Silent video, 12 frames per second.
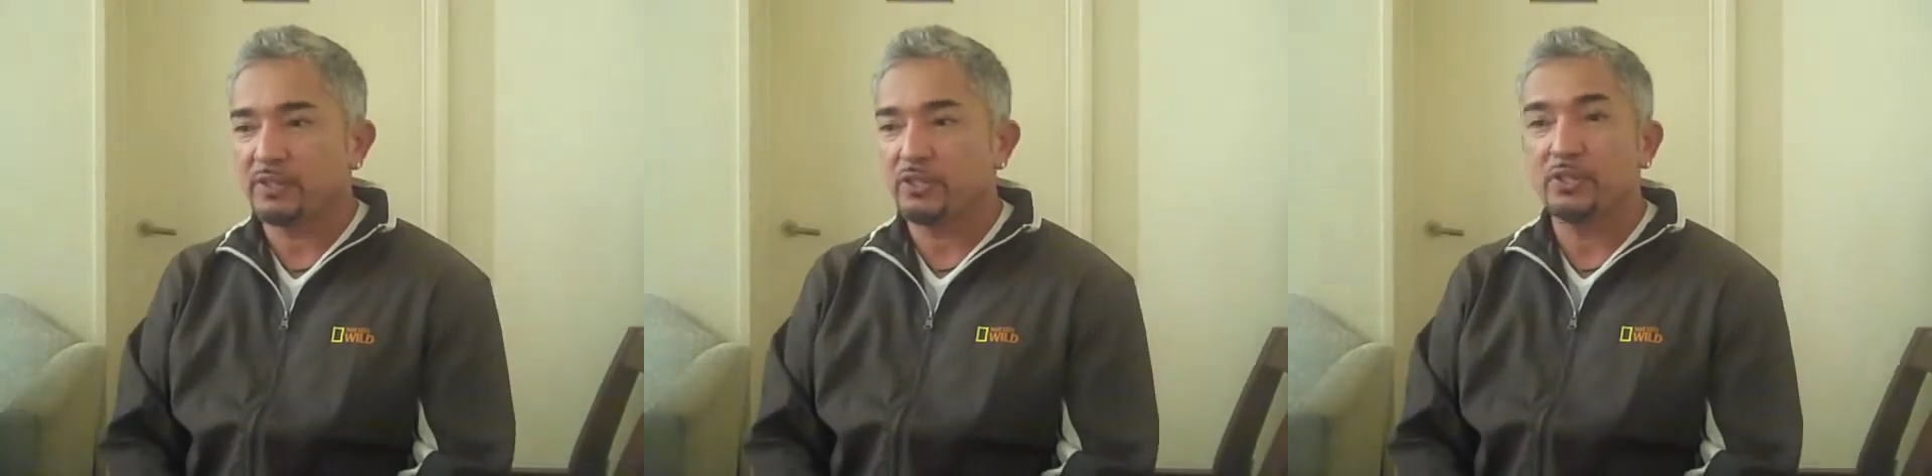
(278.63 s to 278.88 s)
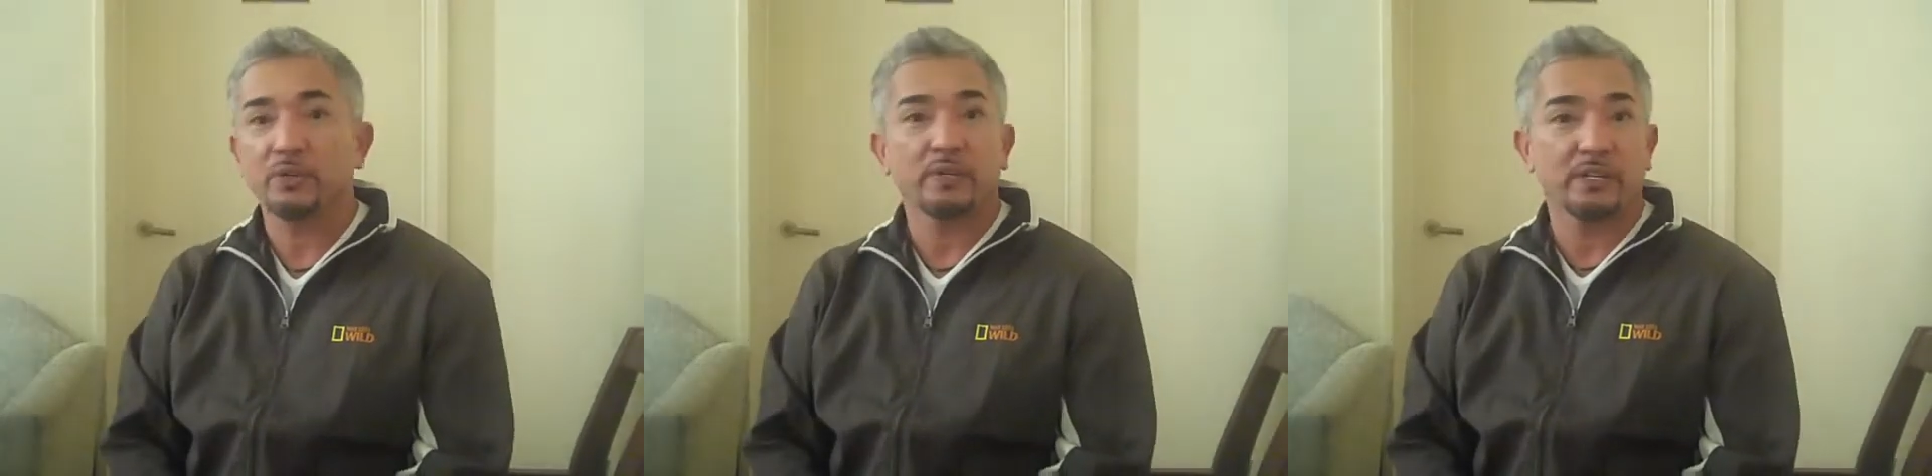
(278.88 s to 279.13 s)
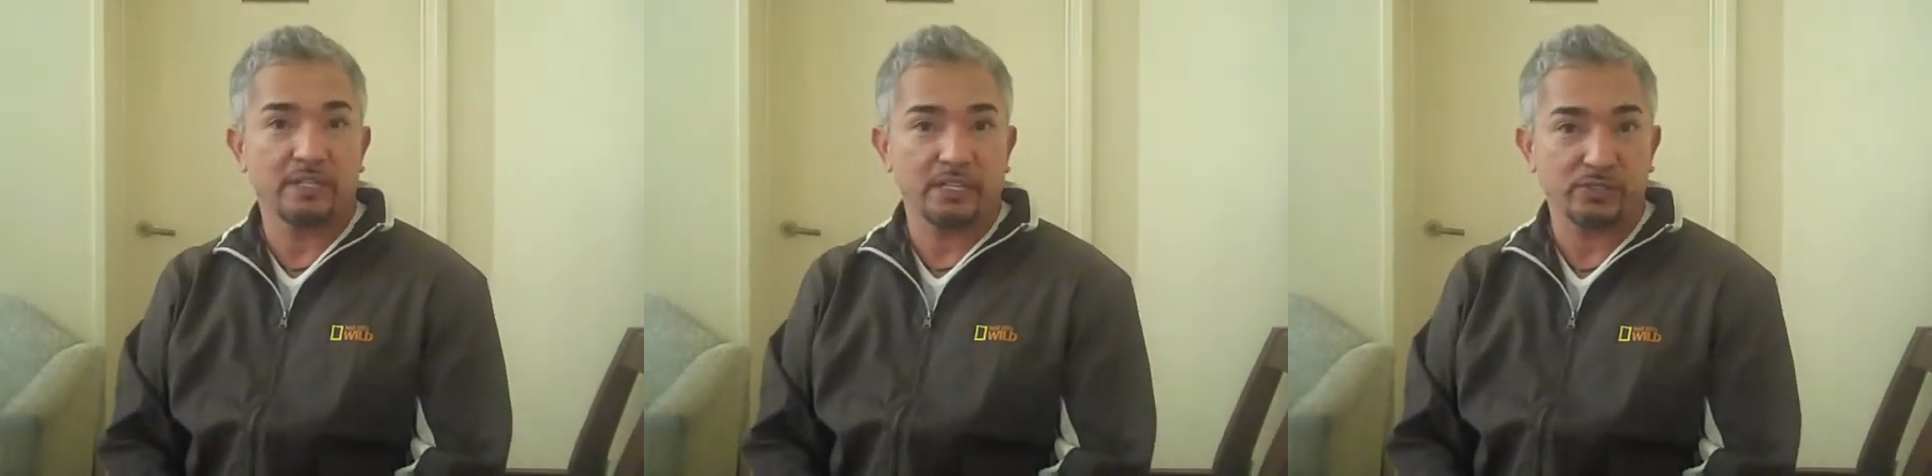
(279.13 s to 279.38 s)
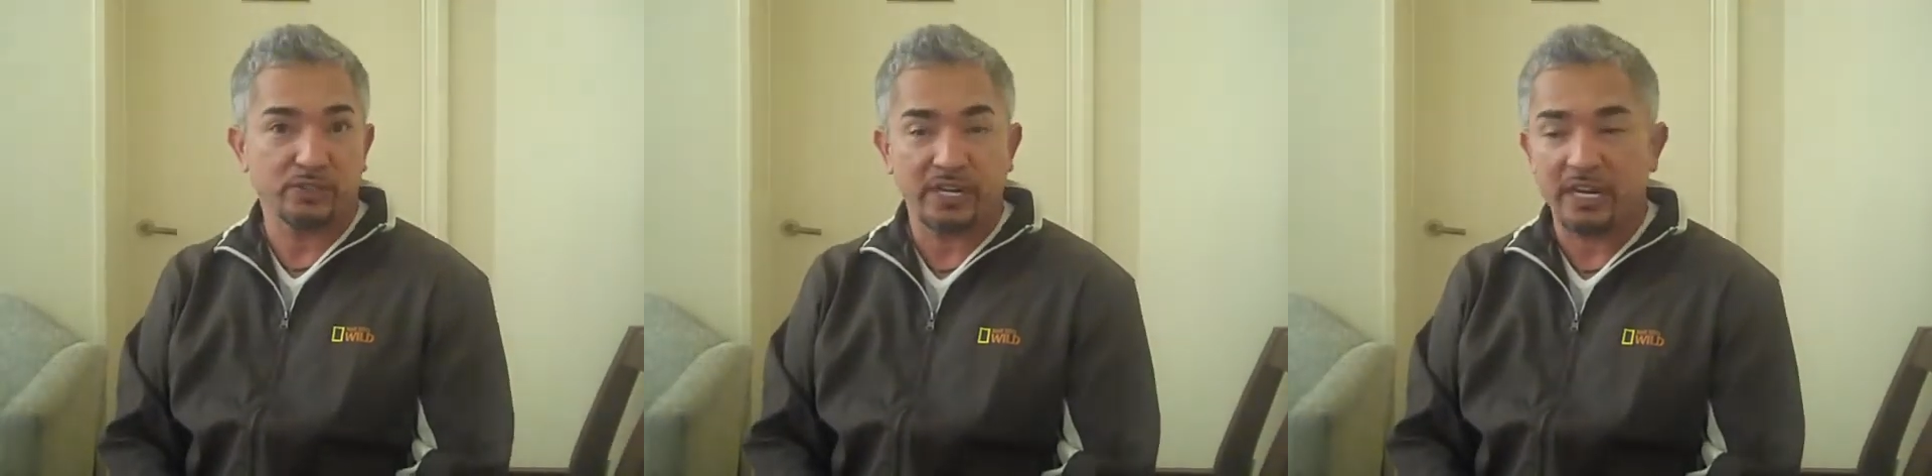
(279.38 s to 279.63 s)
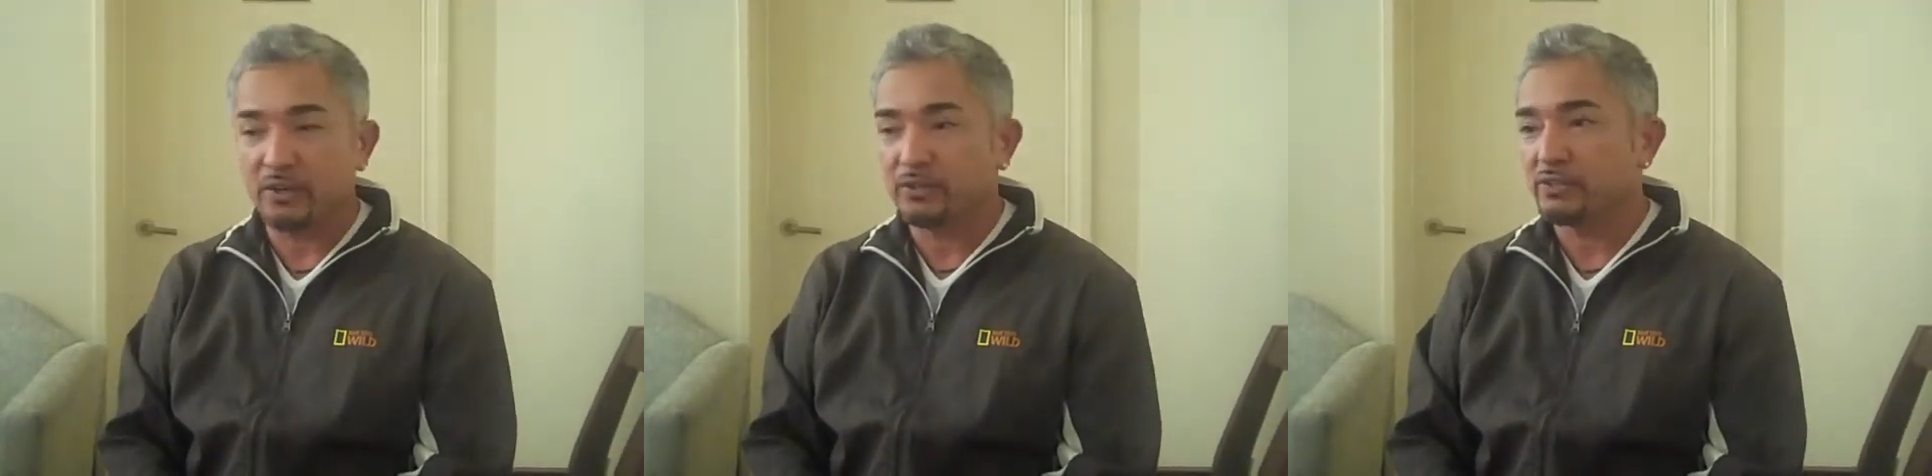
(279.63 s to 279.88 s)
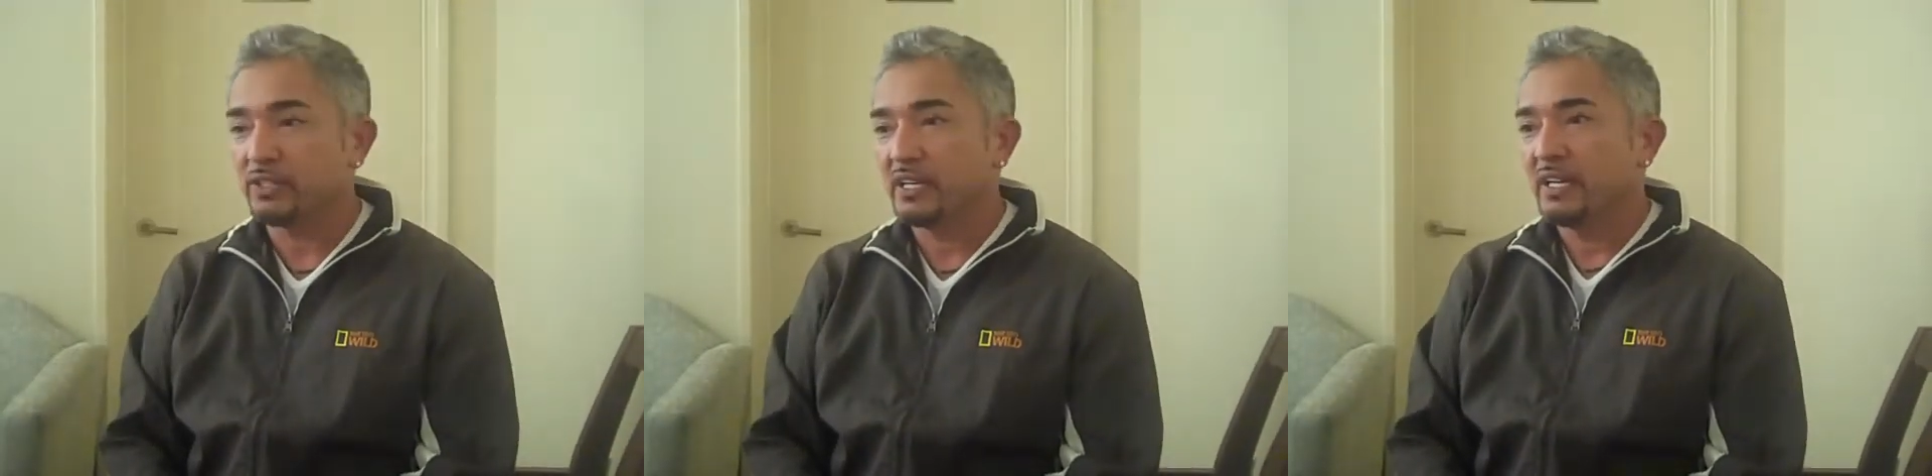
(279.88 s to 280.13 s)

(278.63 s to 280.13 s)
you at your house